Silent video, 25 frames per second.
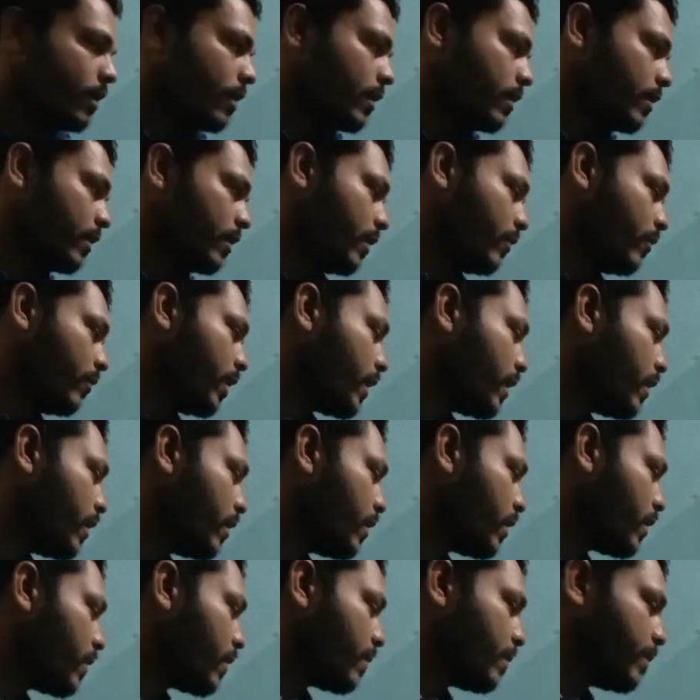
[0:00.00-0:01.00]
during
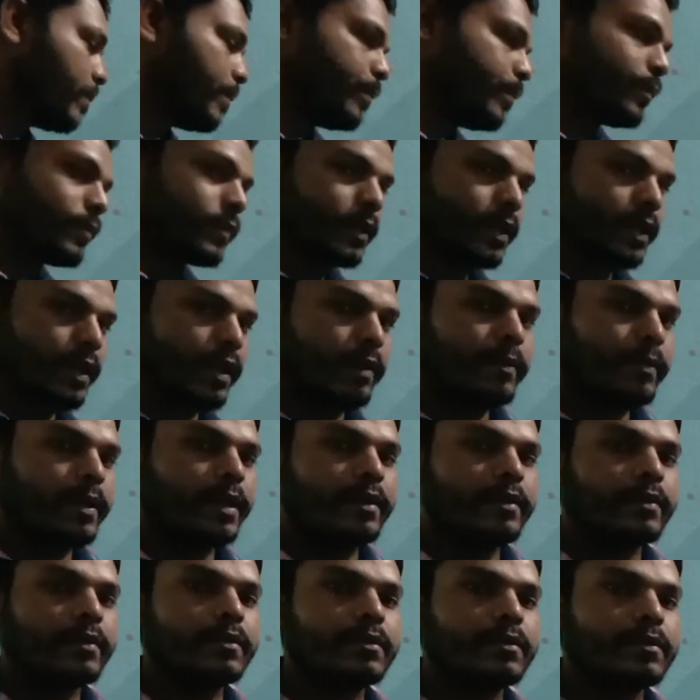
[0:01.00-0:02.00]
our,
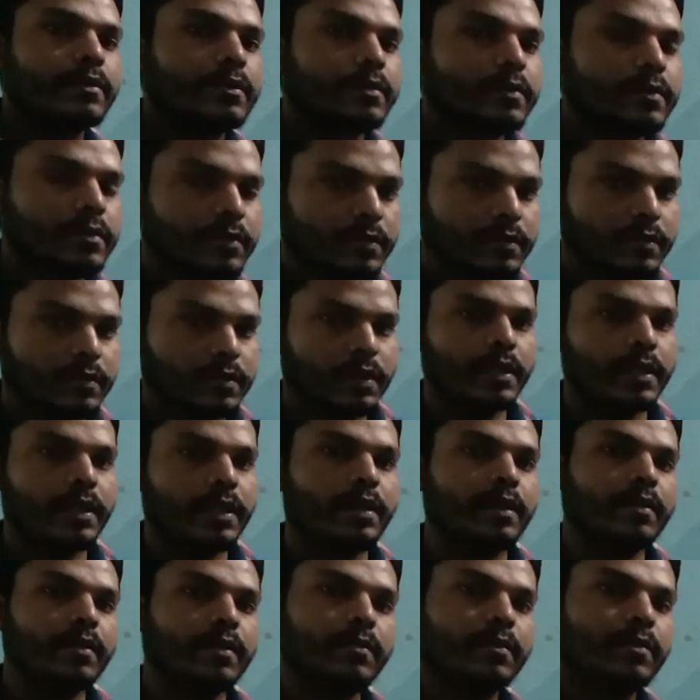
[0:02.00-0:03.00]
in
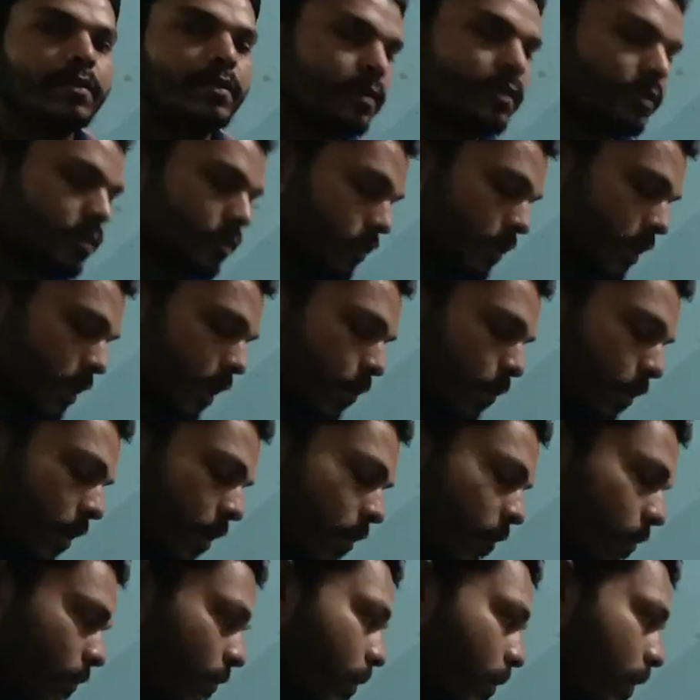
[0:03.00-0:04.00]
the
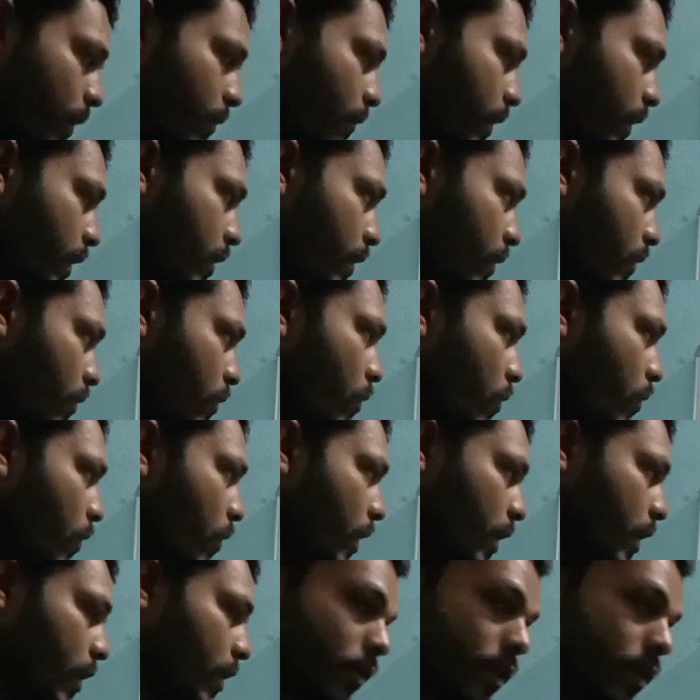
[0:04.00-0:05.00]
chapter when we go
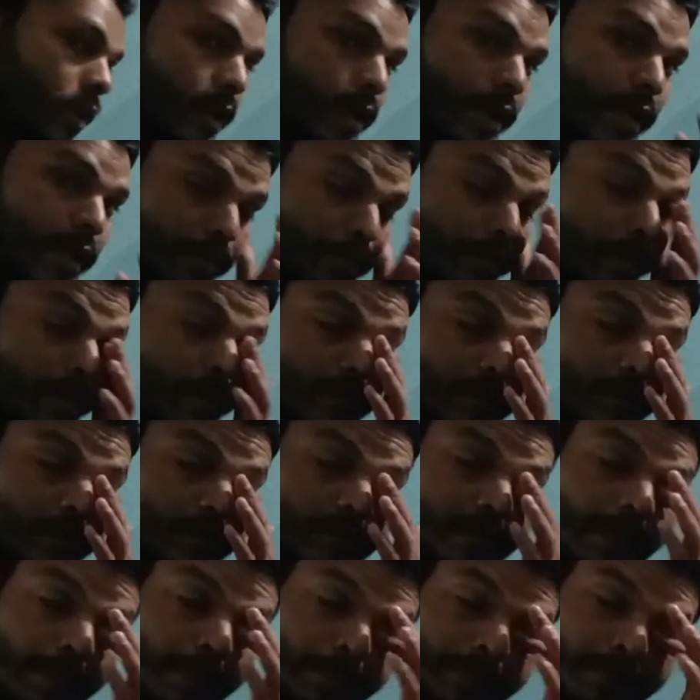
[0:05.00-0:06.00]
into the
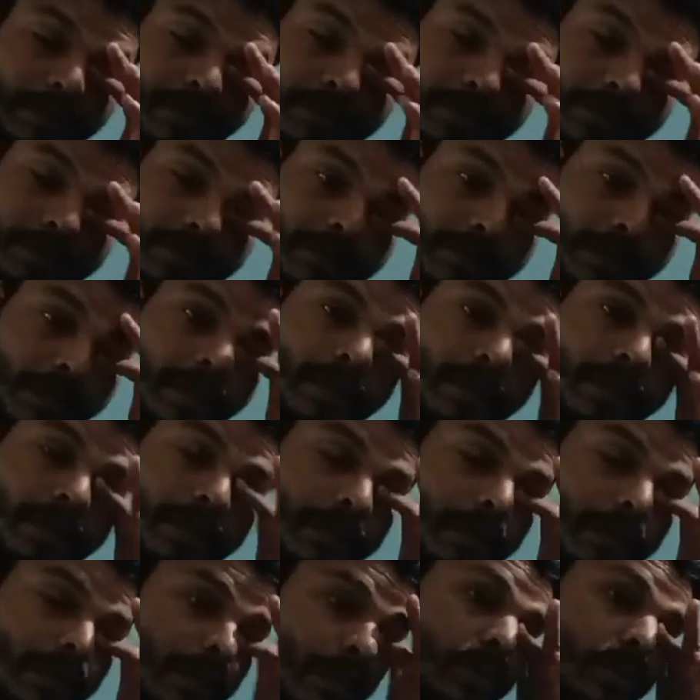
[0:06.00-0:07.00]
depth, right?
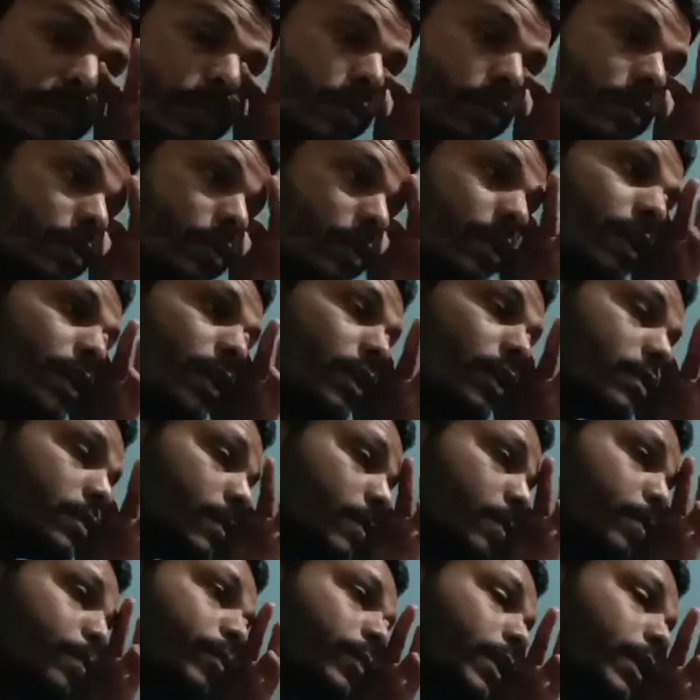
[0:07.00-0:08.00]
So these
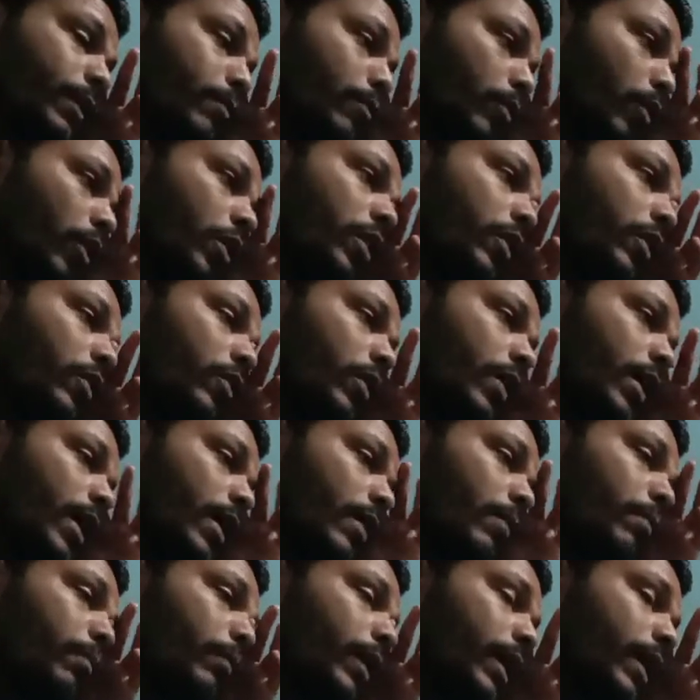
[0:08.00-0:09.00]
molecular
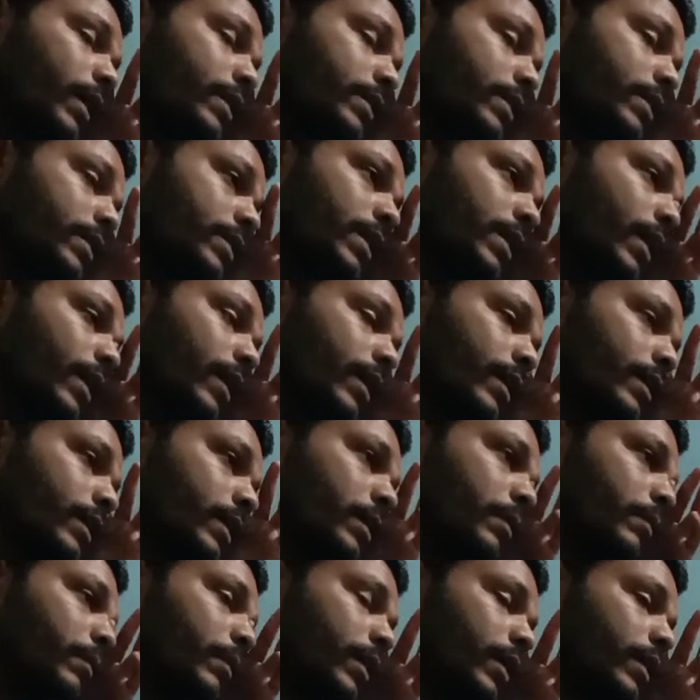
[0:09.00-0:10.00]
masses are nothing
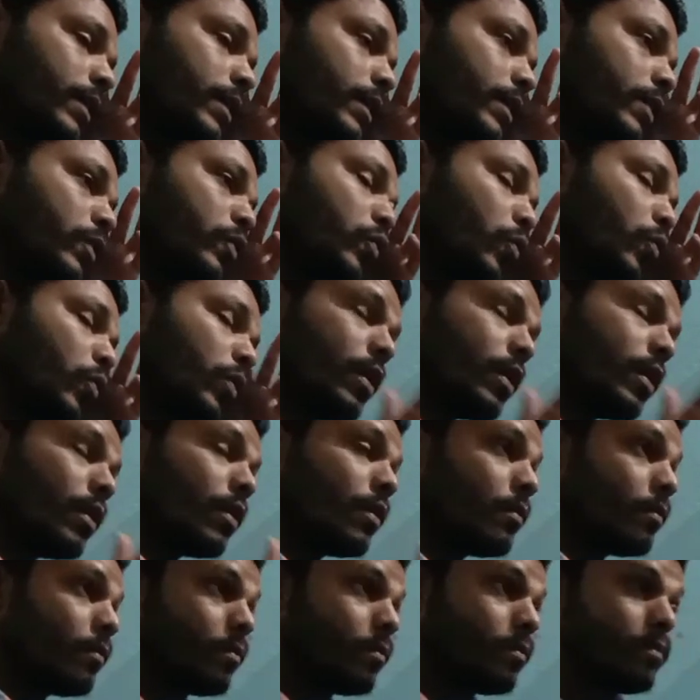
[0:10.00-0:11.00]
but the
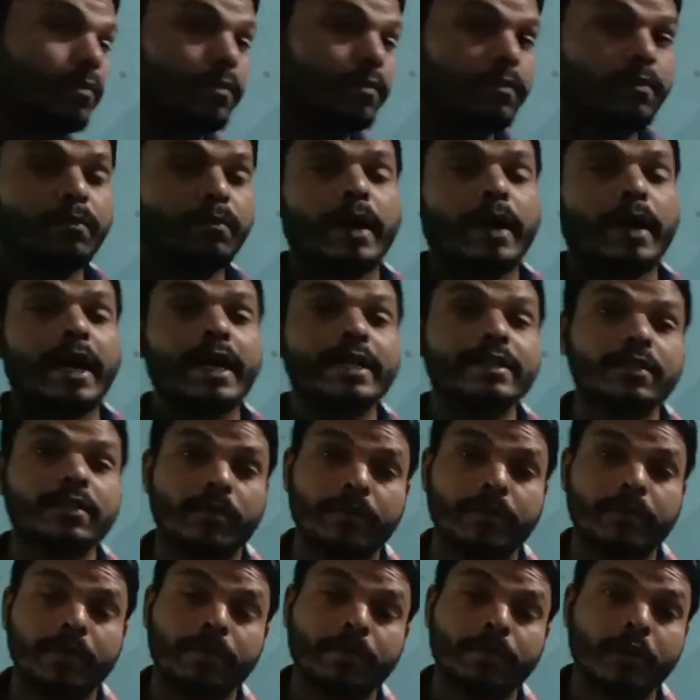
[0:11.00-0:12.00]
total mass of a
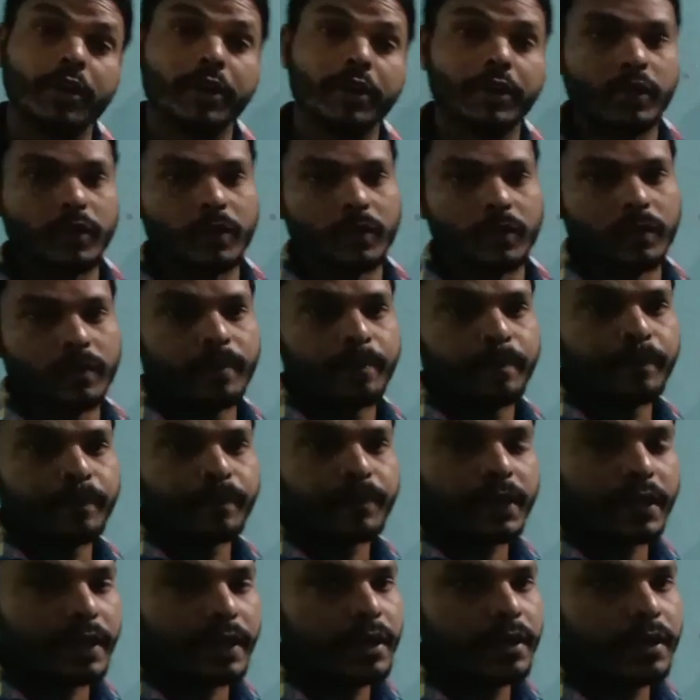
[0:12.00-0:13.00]
molecule,
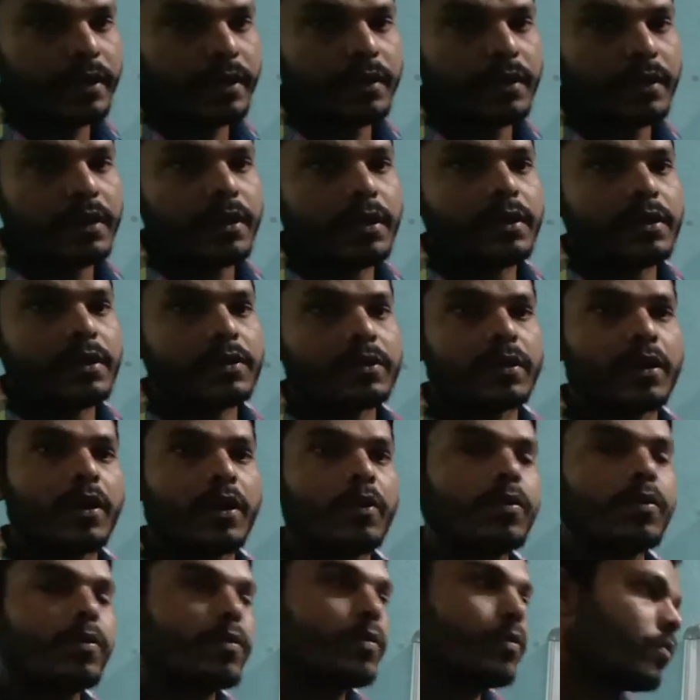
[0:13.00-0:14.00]
right? So
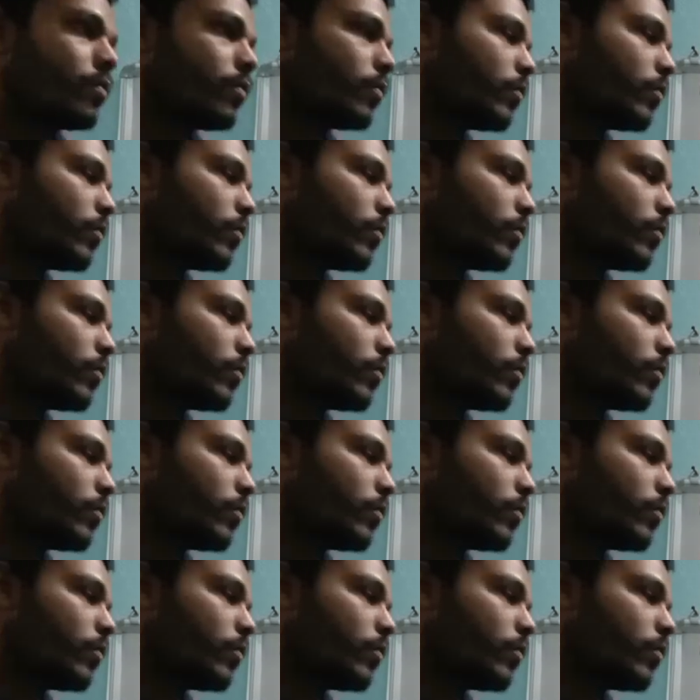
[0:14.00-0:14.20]
how